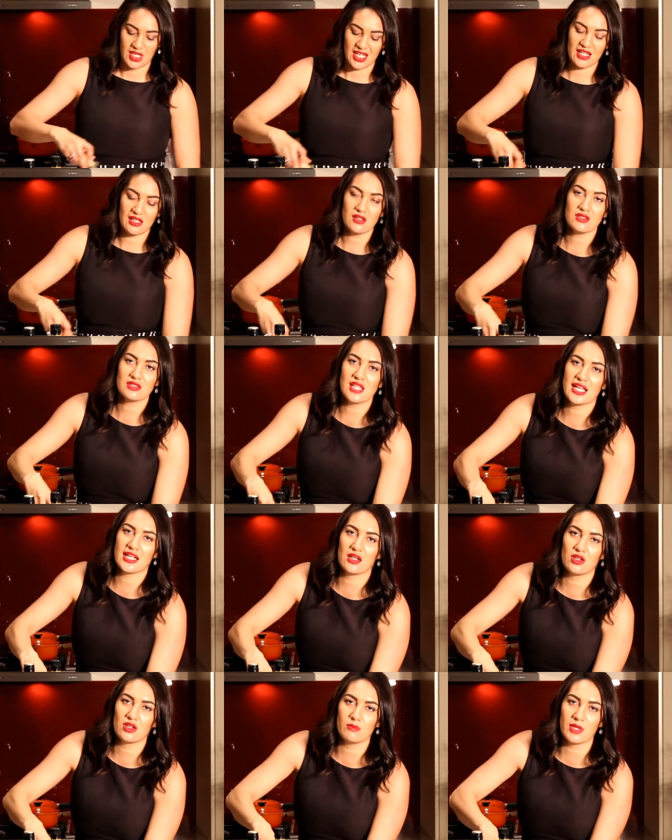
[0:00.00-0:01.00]
It looks like
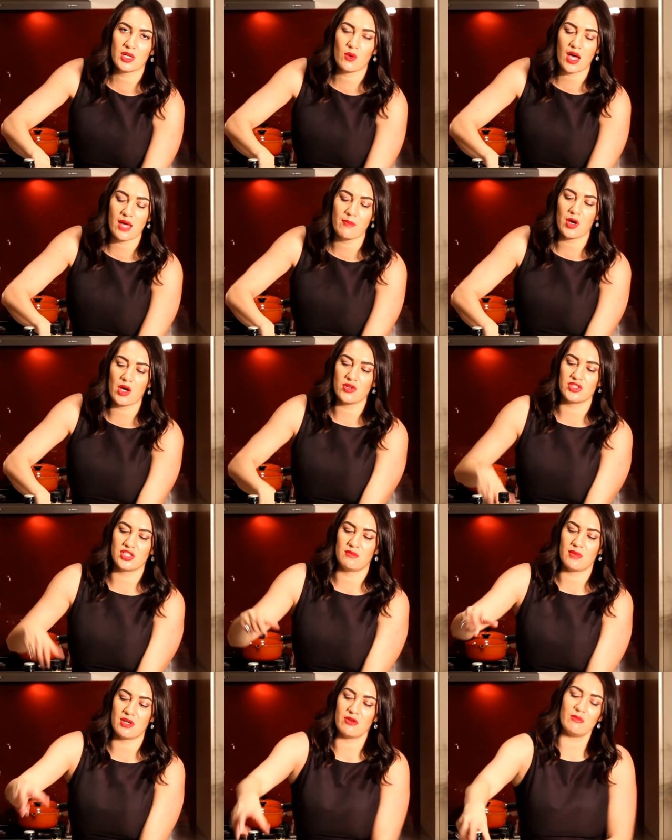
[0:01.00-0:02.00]
it could be quite
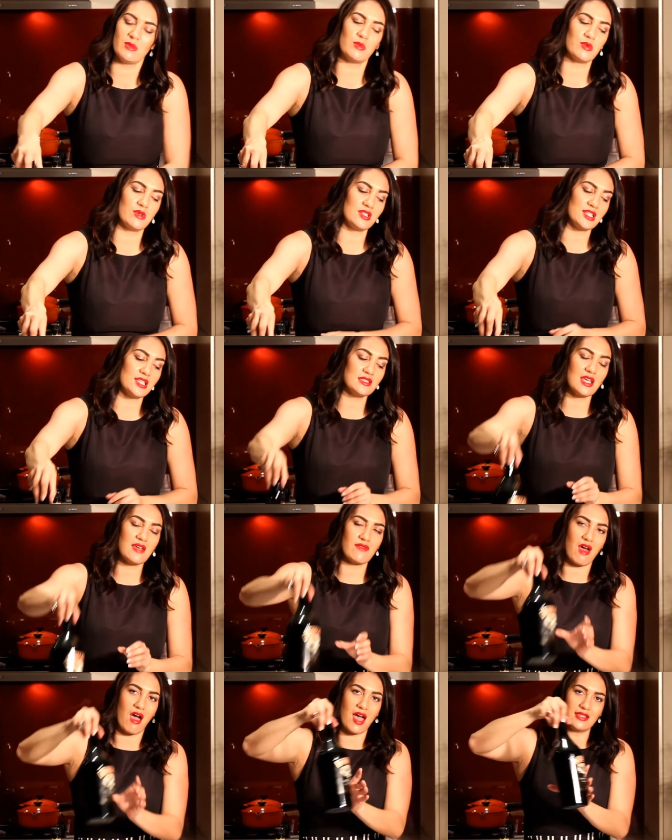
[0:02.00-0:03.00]
potent, but remember it does have
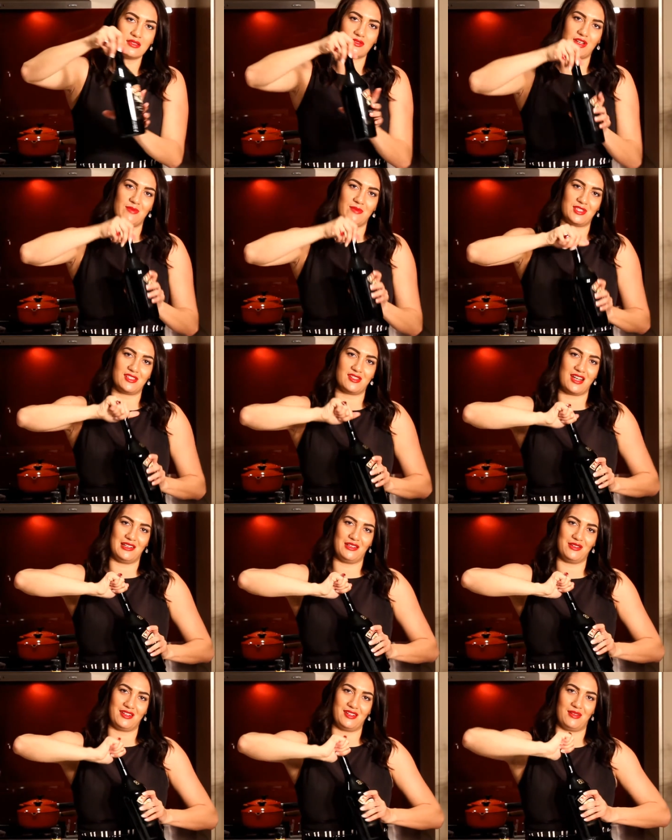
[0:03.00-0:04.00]
the ice cream to
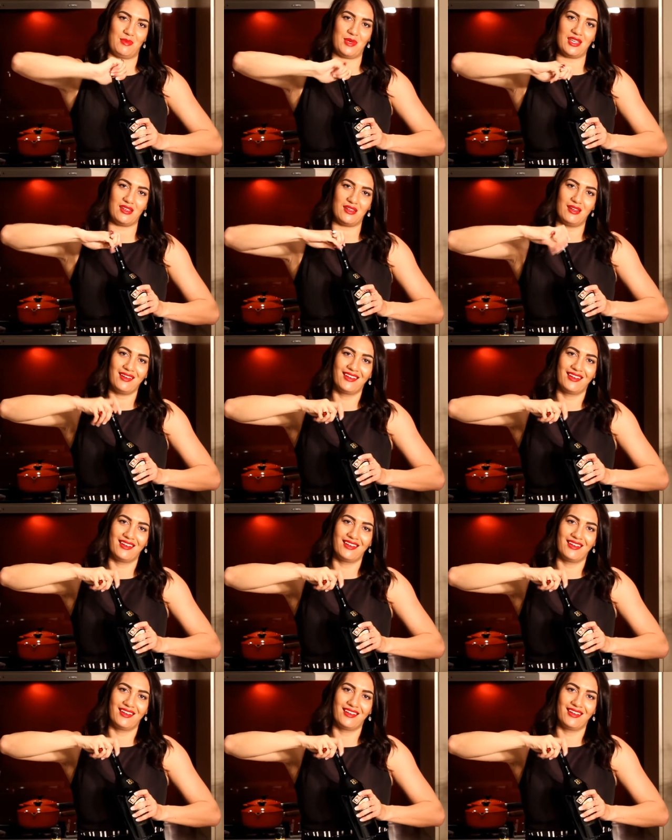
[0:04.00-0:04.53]
dilute it a bit.